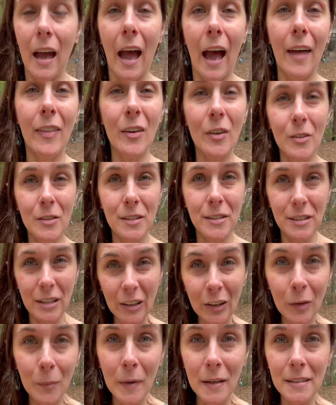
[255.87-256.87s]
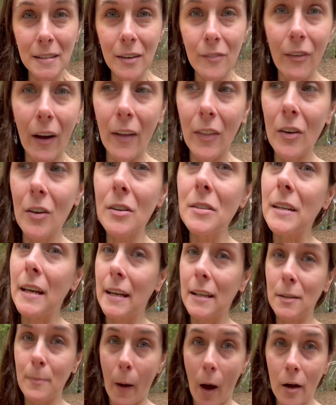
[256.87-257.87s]
and they're still missing feathers,
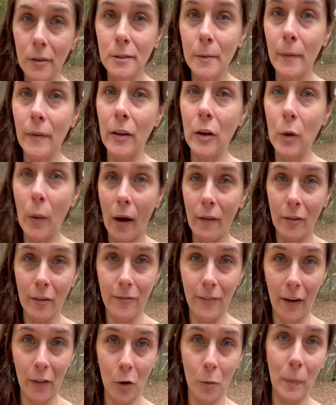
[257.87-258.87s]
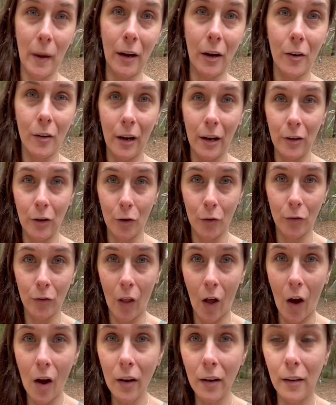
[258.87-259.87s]
it's possible that you have a feather picker in your
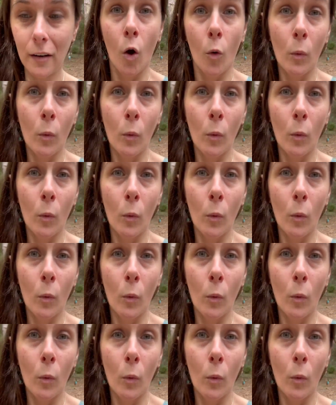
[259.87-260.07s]
flock,